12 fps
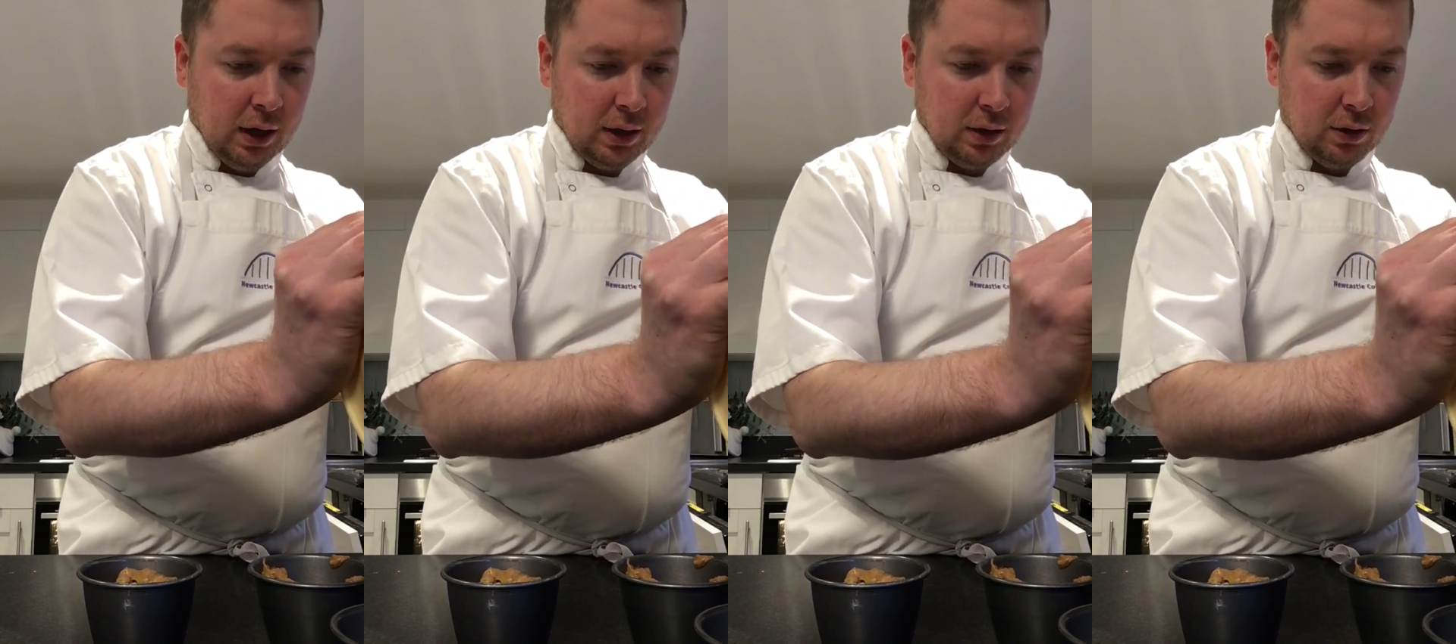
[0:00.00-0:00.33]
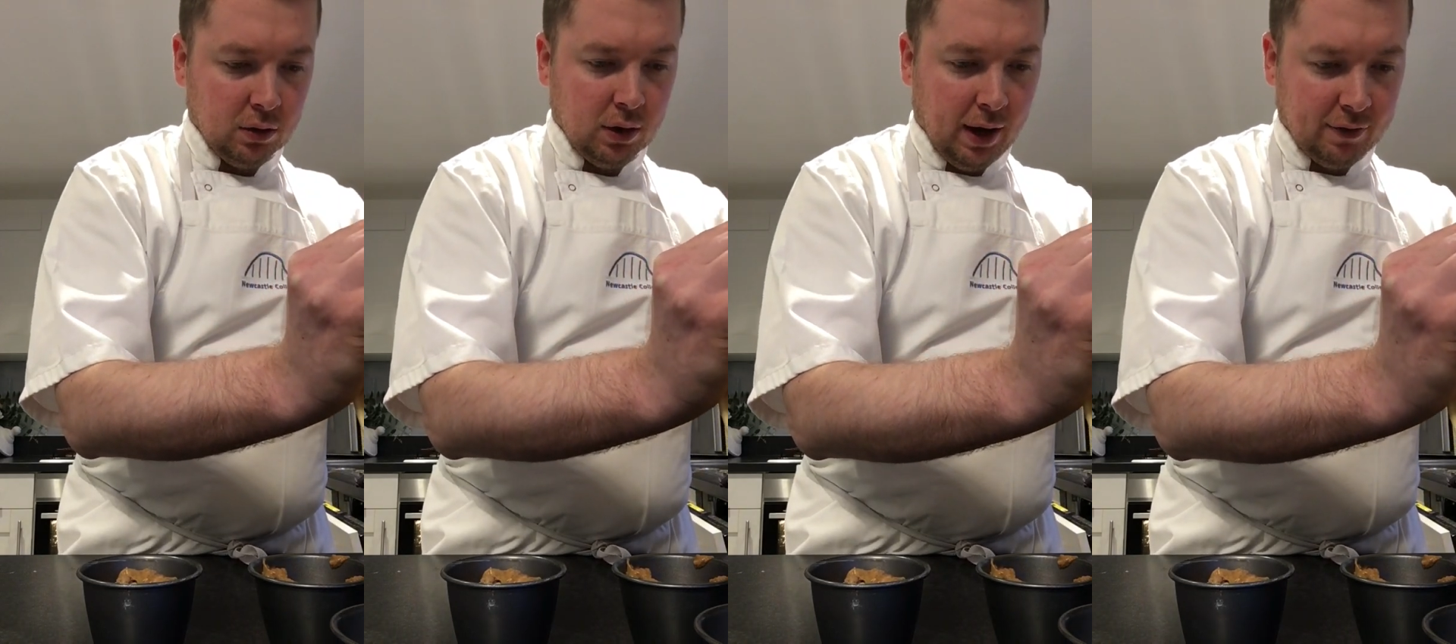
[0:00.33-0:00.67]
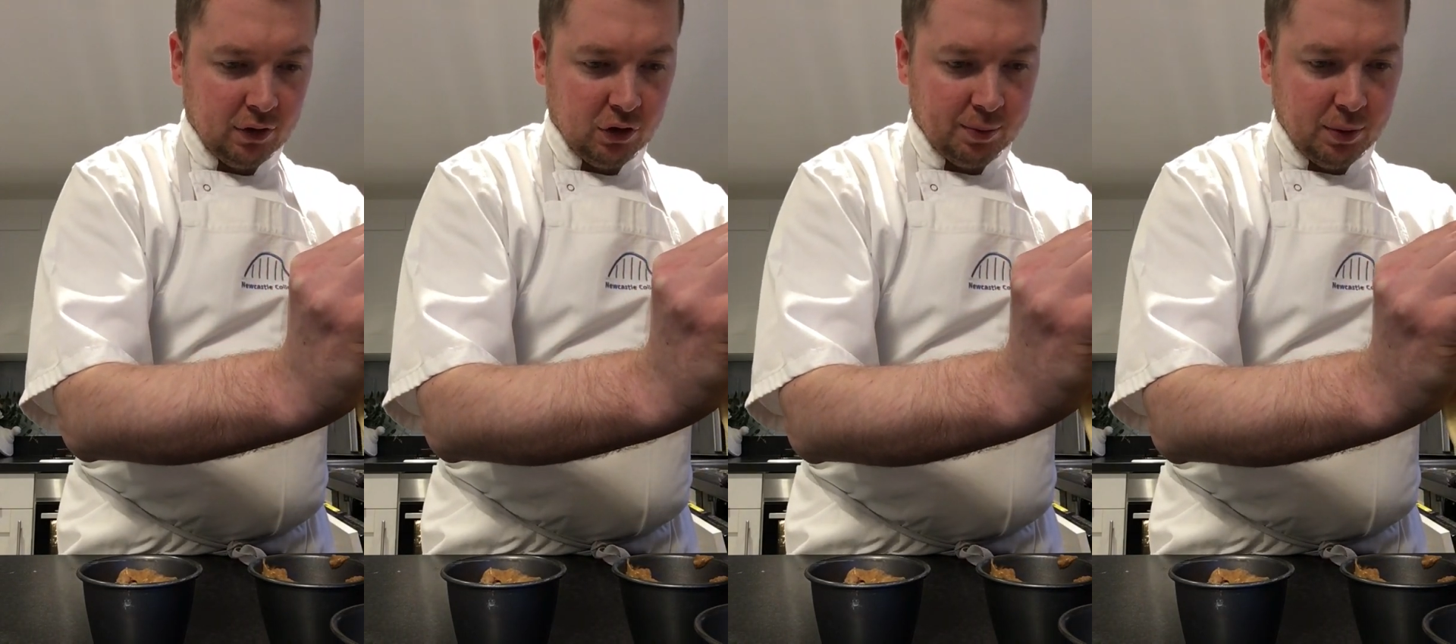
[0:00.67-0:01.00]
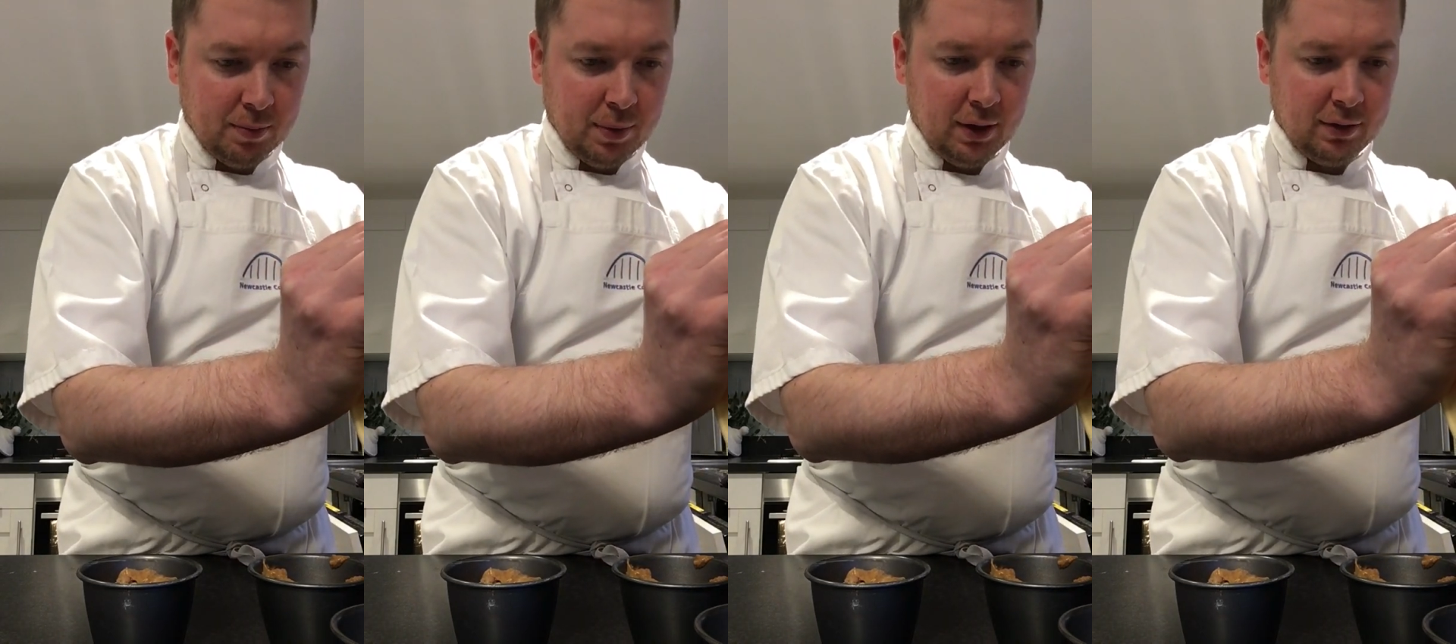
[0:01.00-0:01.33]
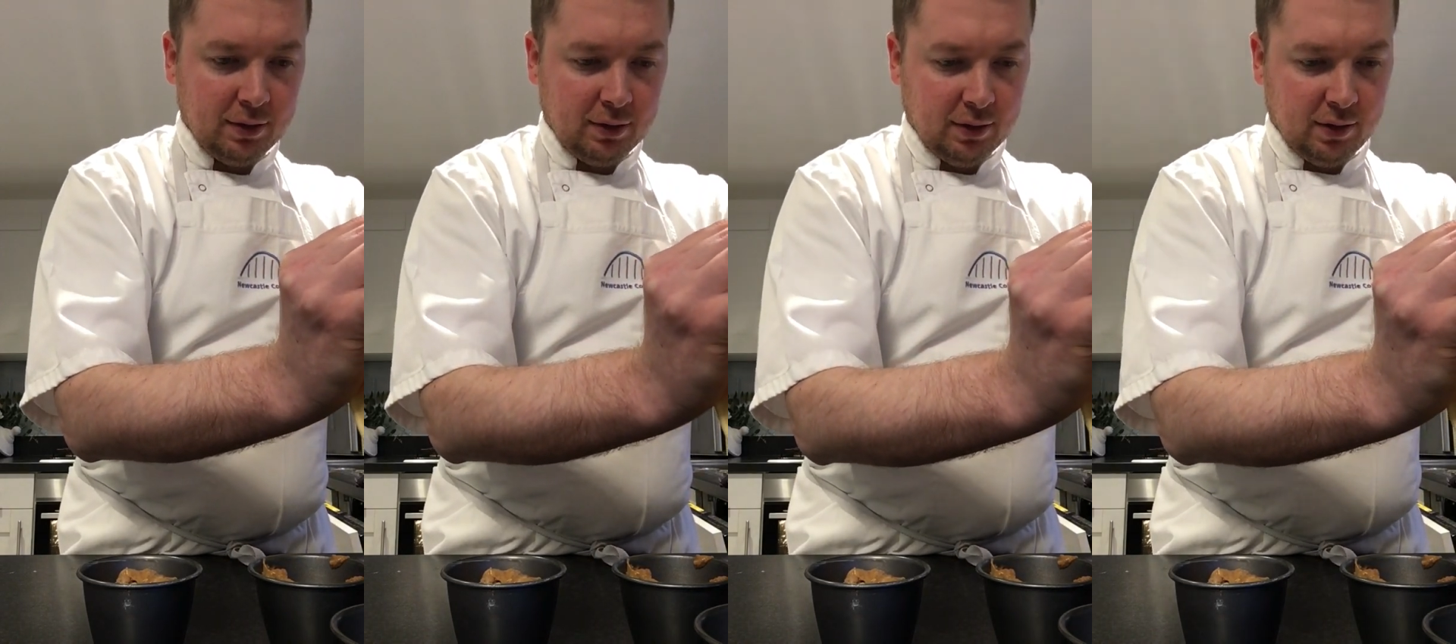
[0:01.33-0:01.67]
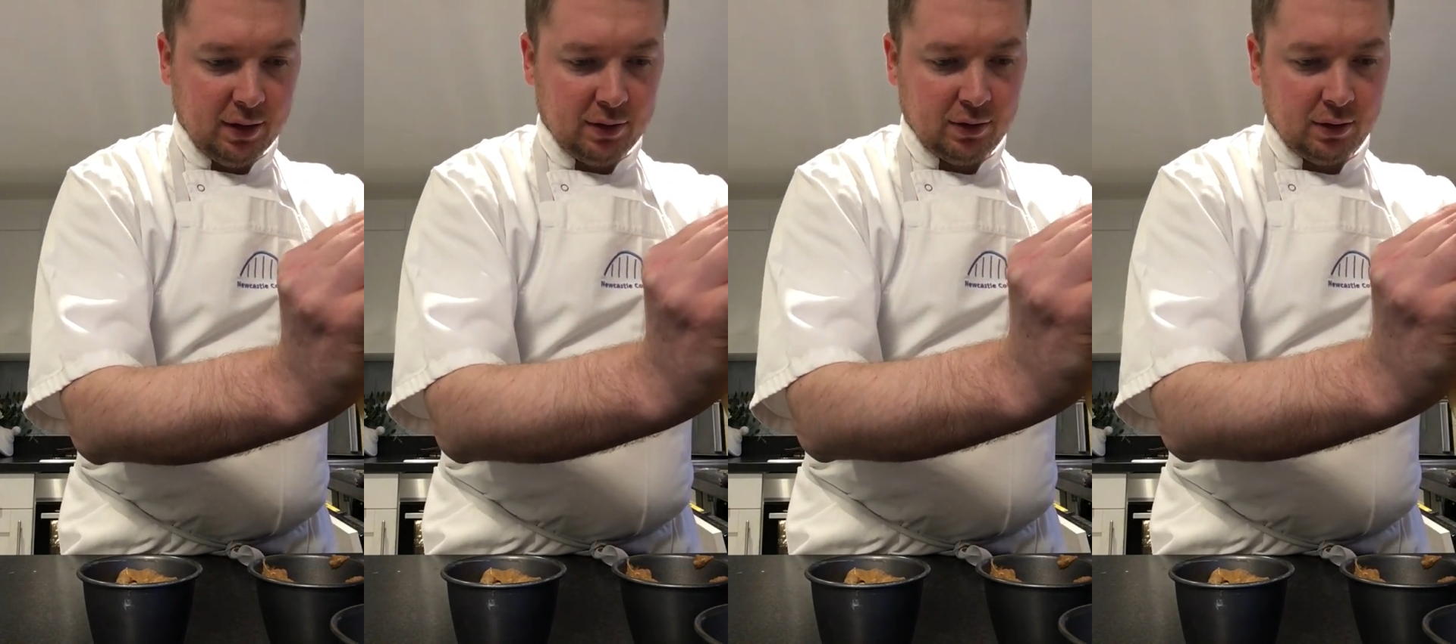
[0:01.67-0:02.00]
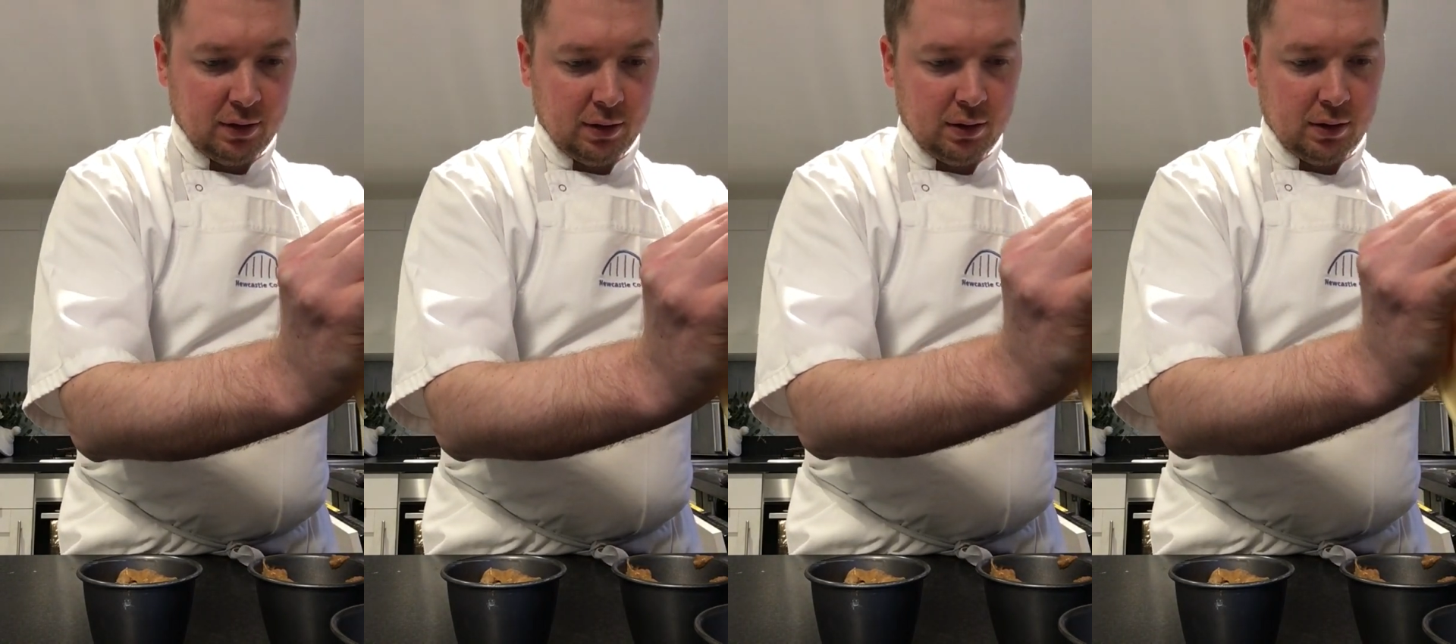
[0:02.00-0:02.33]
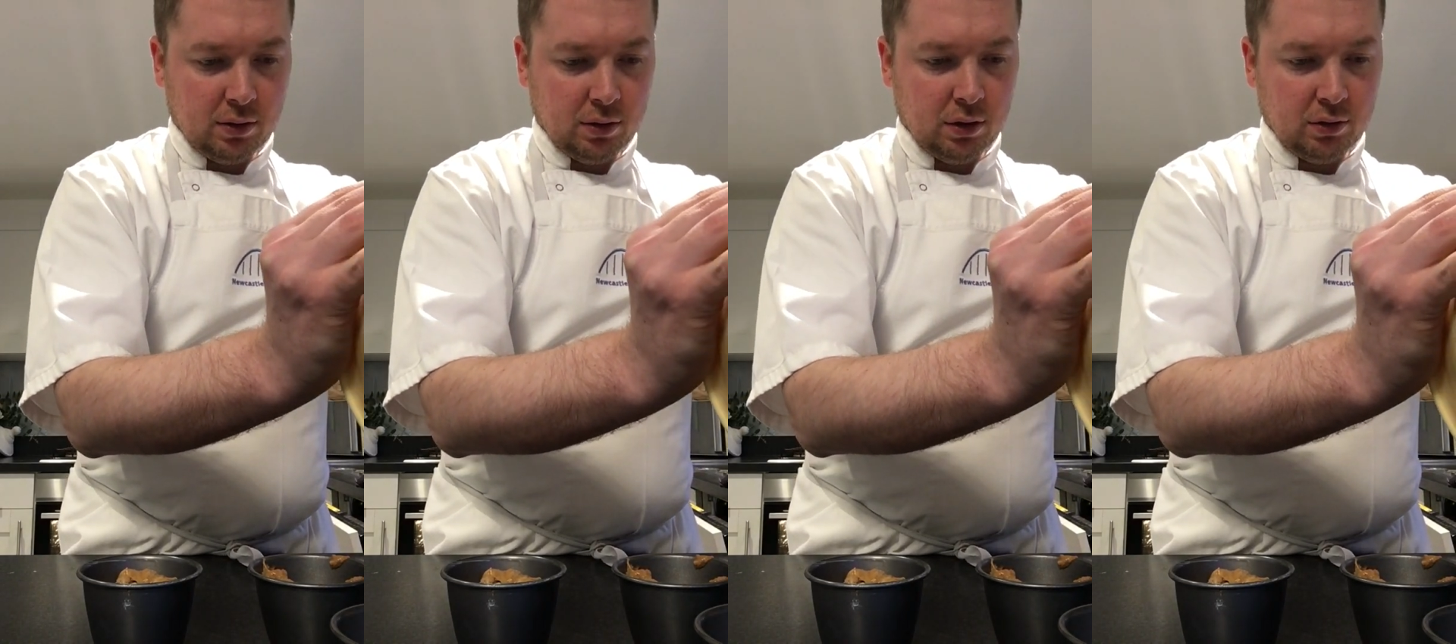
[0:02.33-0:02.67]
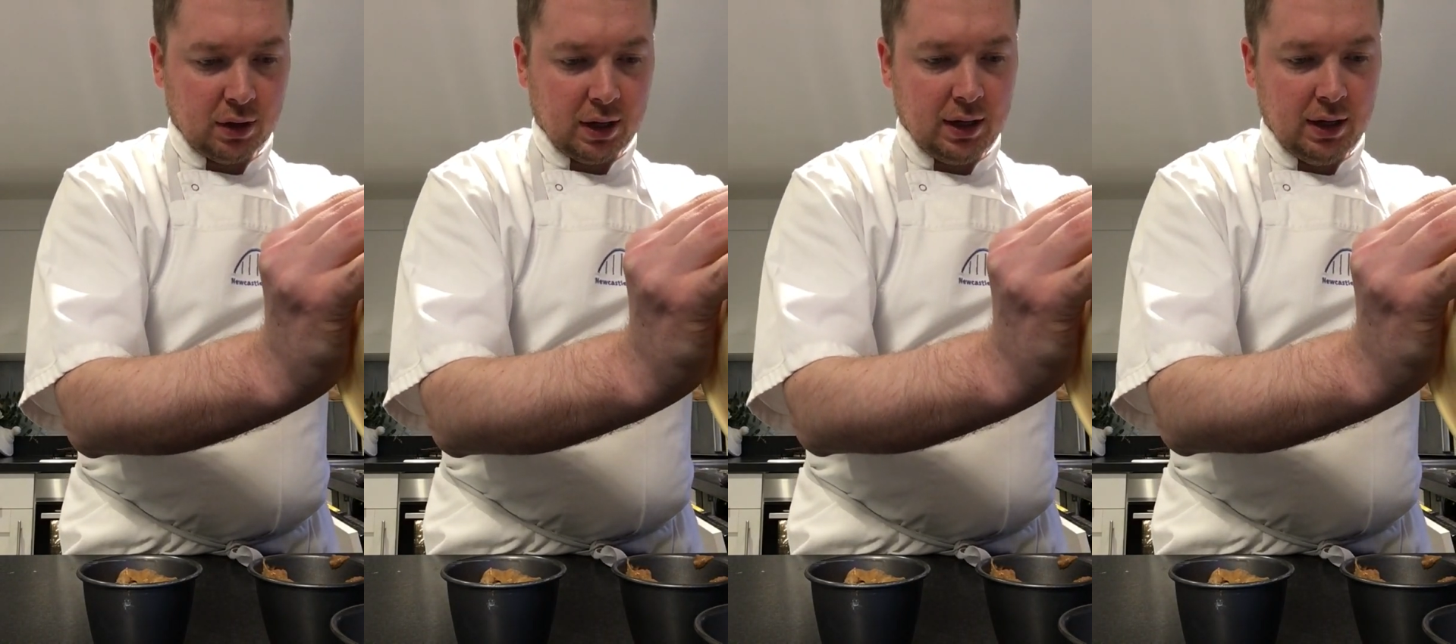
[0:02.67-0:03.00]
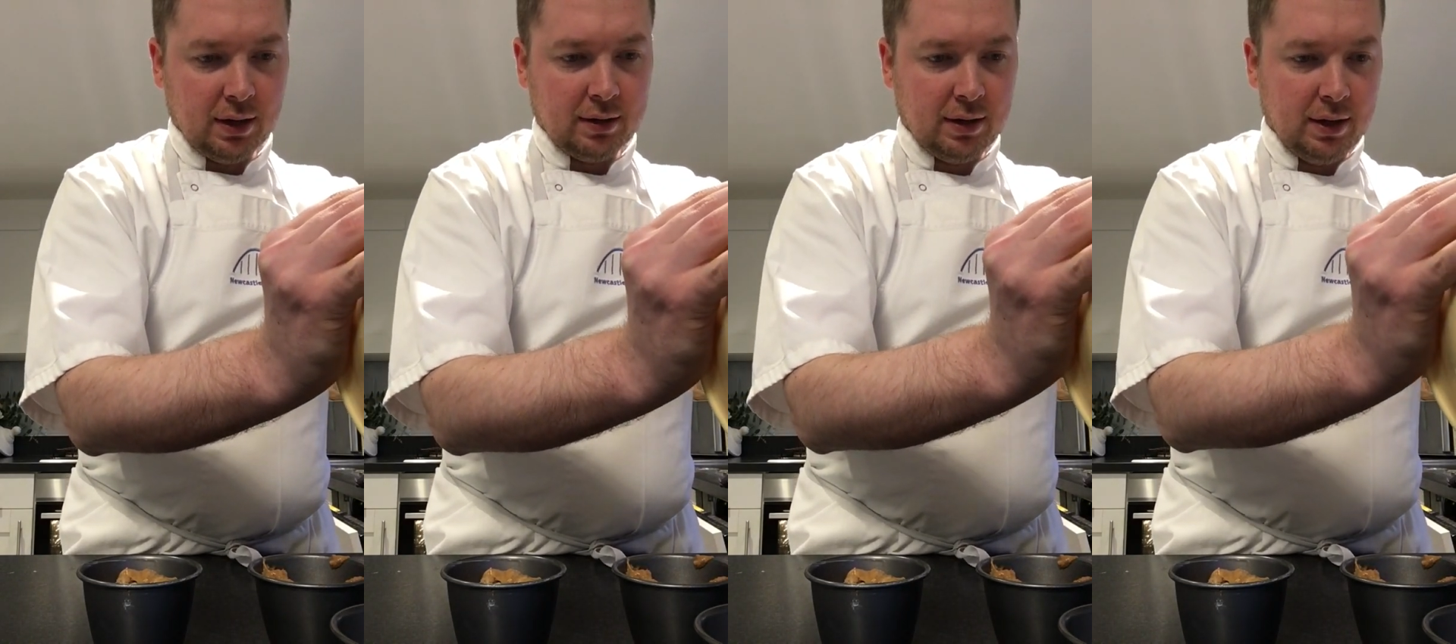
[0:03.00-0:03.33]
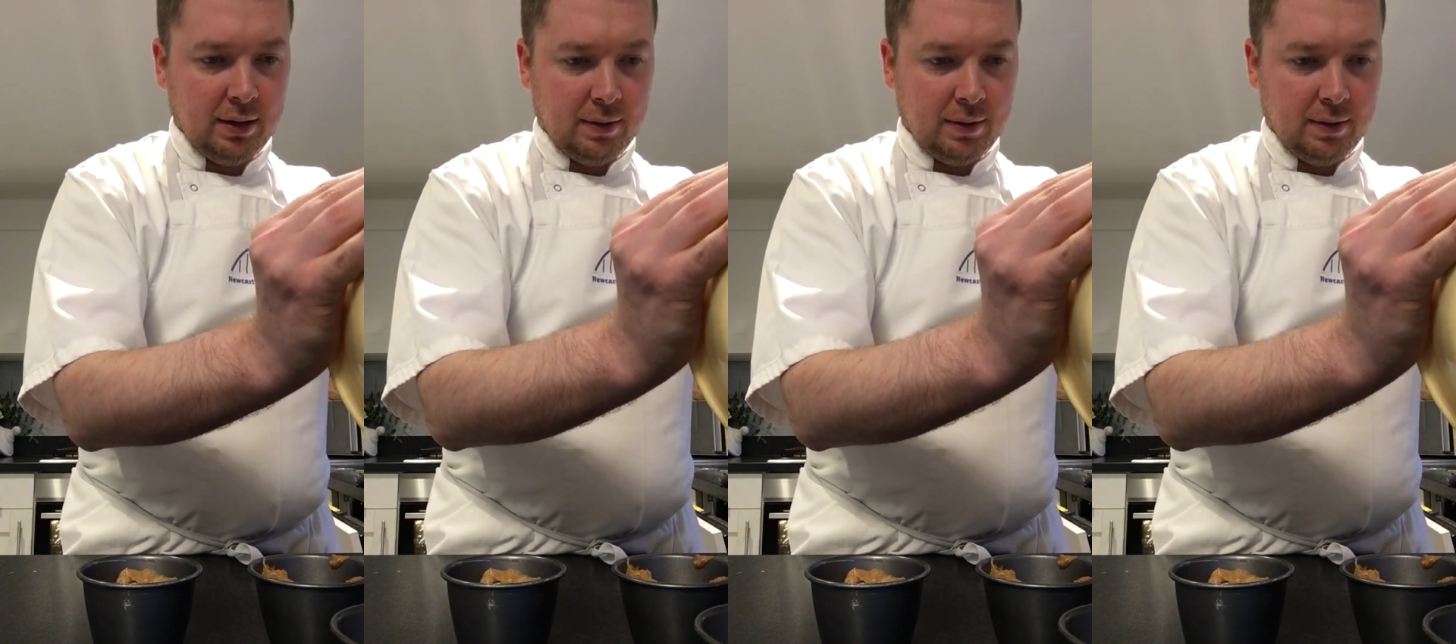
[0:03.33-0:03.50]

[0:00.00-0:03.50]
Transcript: You don't have to use pudding basins as this. You could use a cake tin.